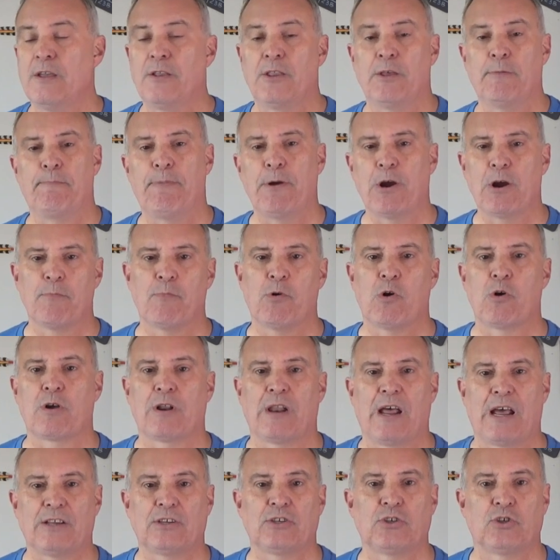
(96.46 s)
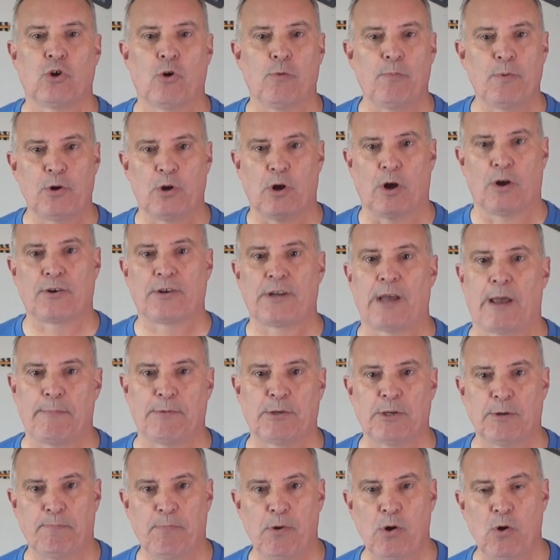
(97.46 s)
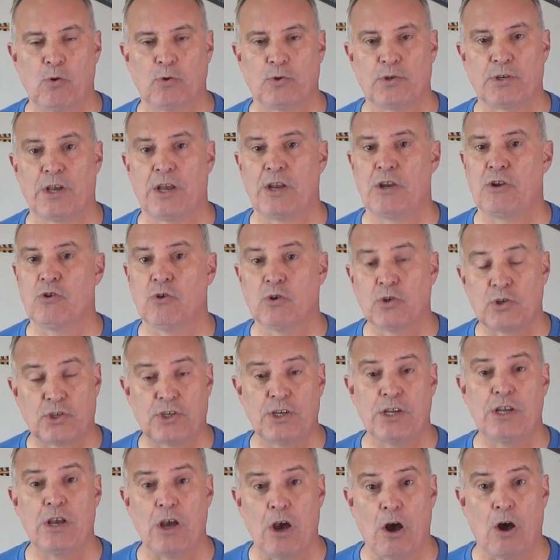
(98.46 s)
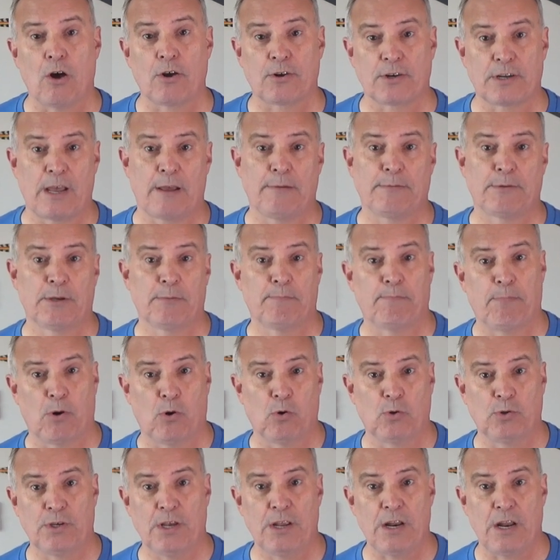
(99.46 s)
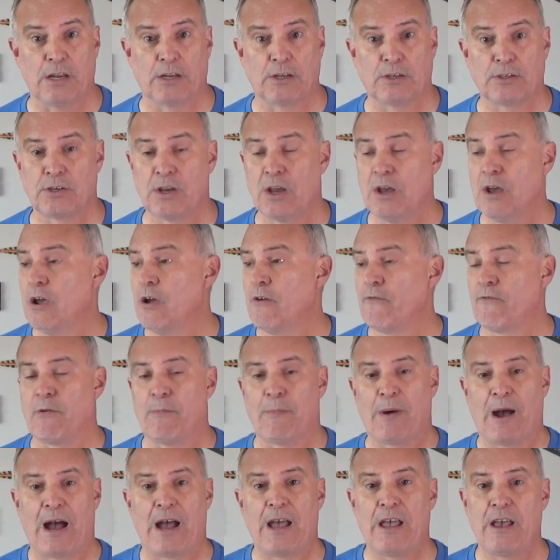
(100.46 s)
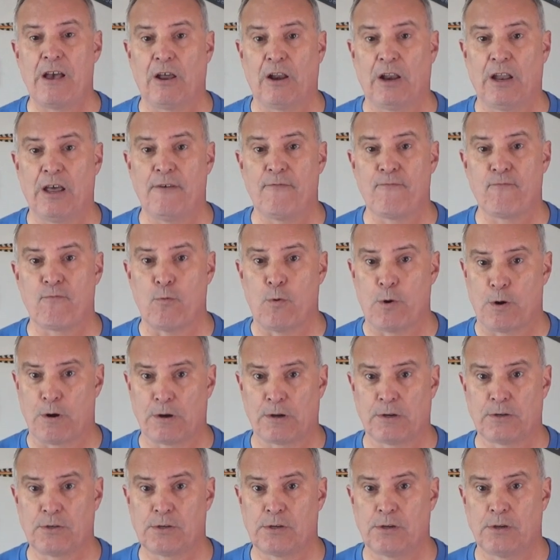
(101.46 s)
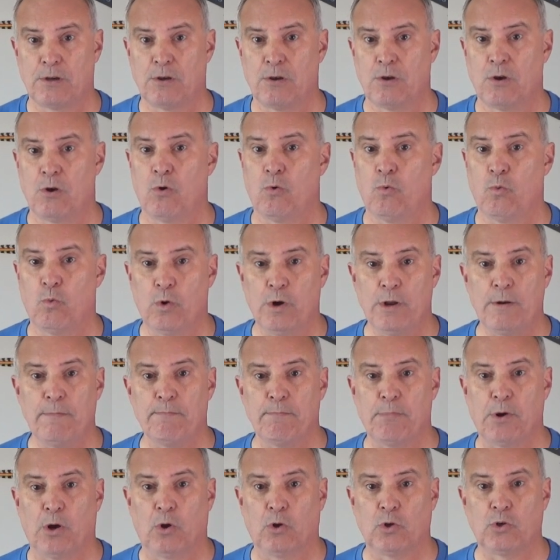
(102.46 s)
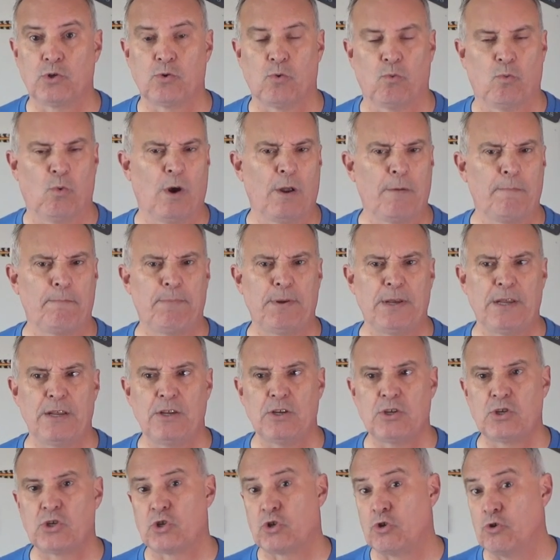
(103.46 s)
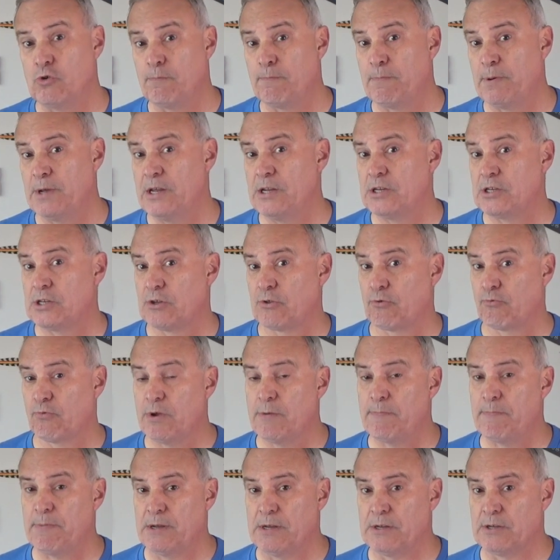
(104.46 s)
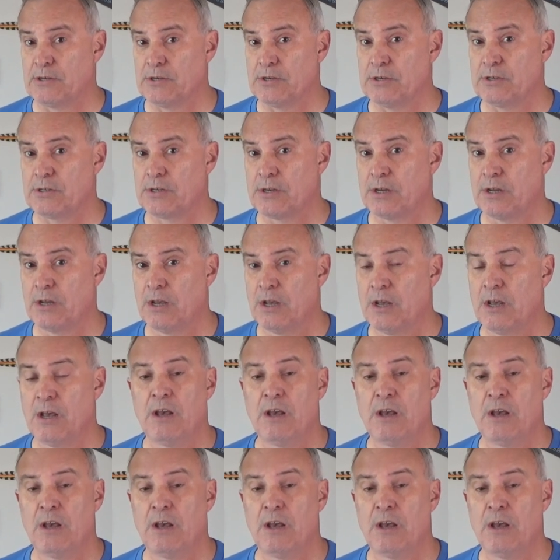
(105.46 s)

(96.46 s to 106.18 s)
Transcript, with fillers: The bear bow class is open to all types of bows, and you'll see all types of bows in it. From I L F rigs, wooden bows, one piece, two piece, three pieces,